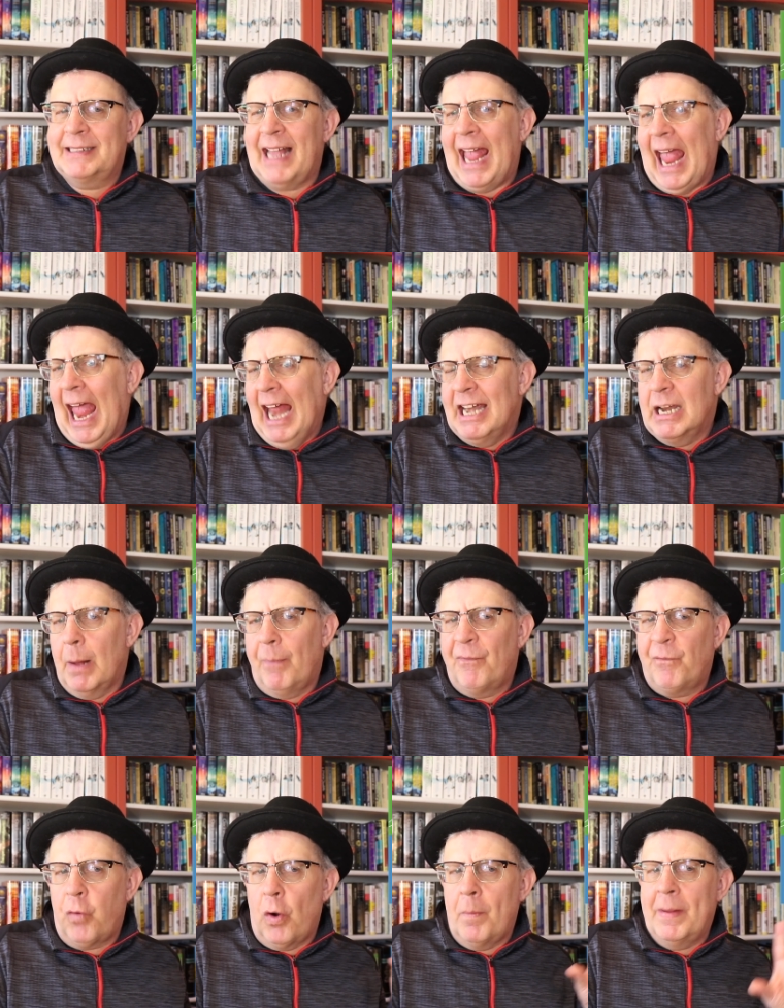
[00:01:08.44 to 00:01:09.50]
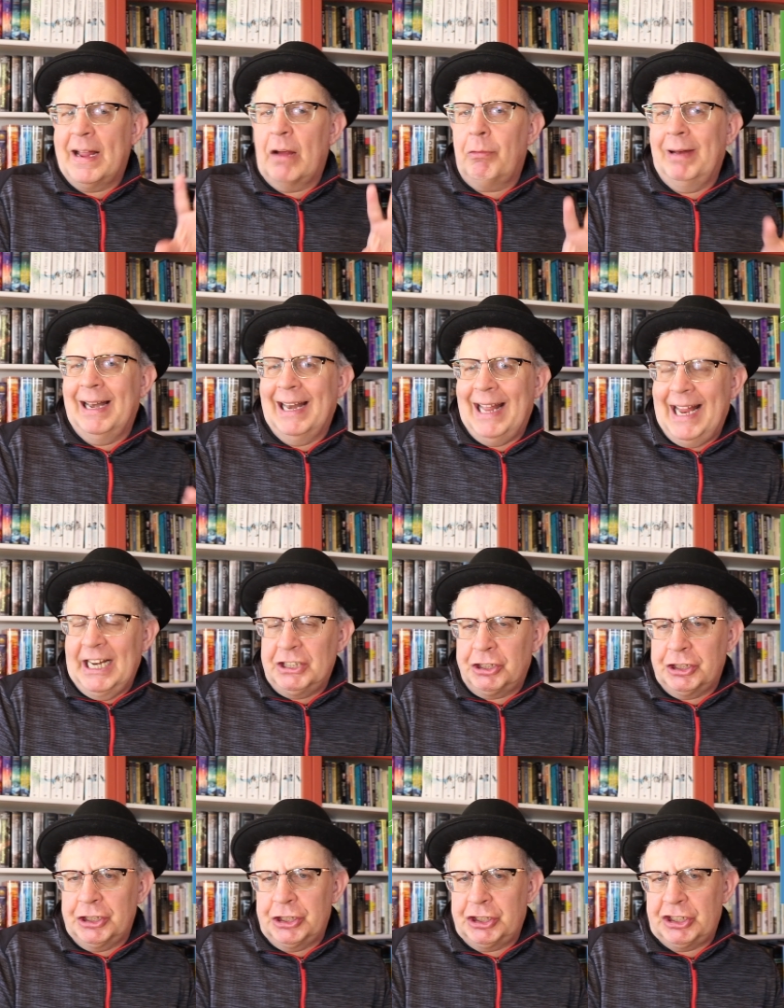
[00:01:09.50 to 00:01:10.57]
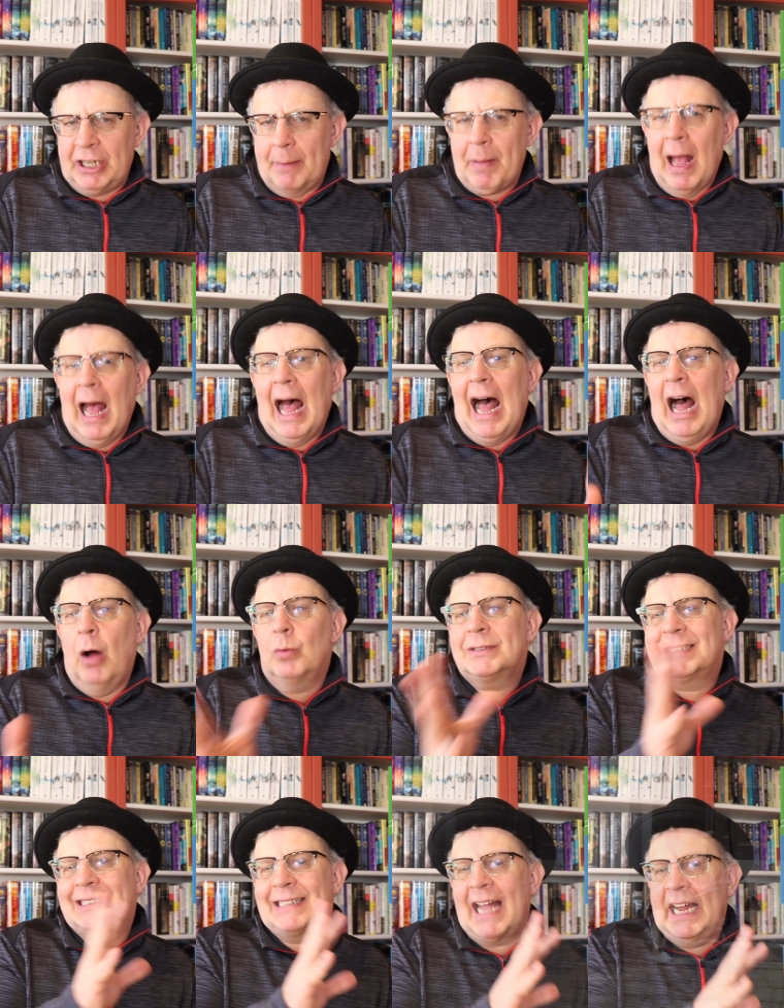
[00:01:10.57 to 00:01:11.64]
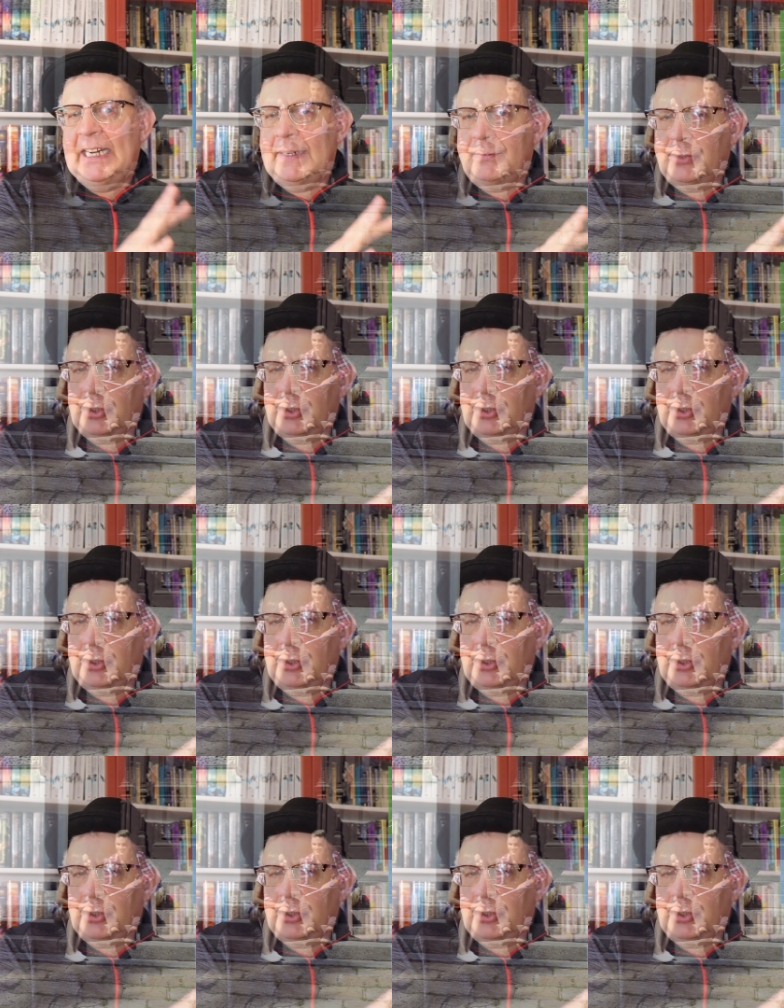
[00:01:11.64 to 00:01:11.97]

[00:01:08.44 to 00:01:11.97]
they end up forming a relationship outside of